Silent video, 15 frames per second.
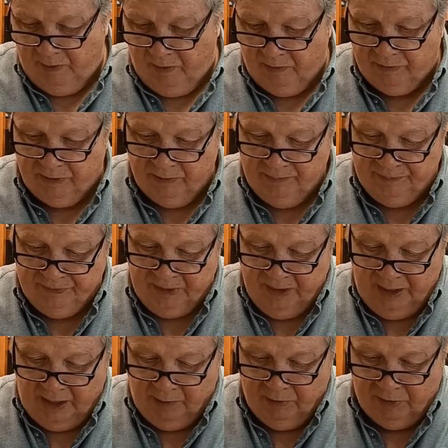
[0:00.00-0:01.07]
over
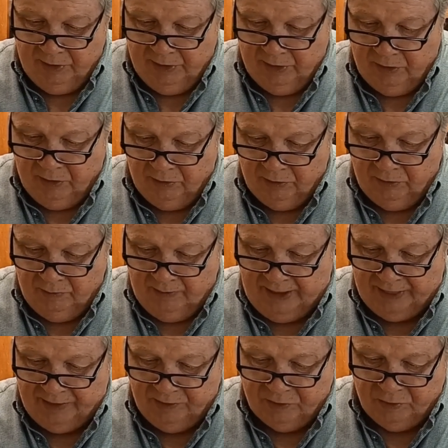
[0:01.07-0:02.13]
and we're going to go to
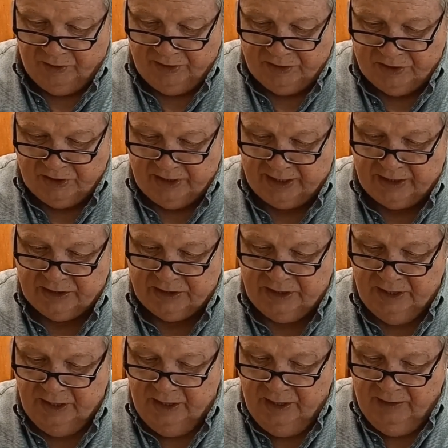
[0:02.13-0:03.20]
Matthew
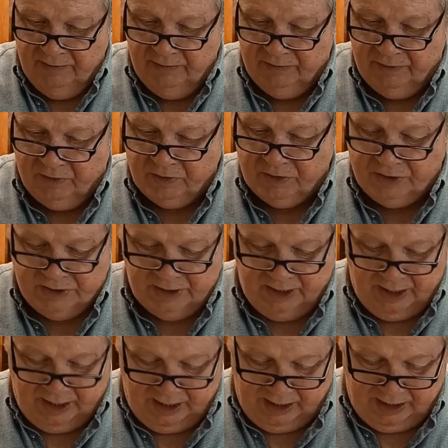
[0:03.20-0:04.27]
26 verse
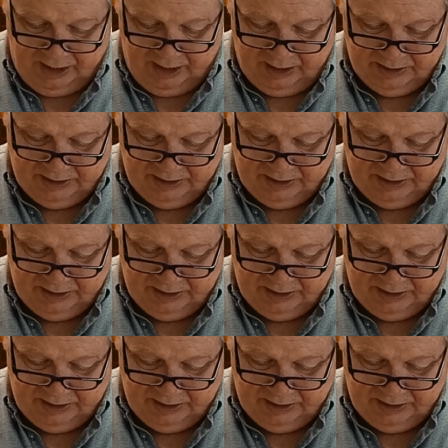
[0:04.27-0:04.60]
uh,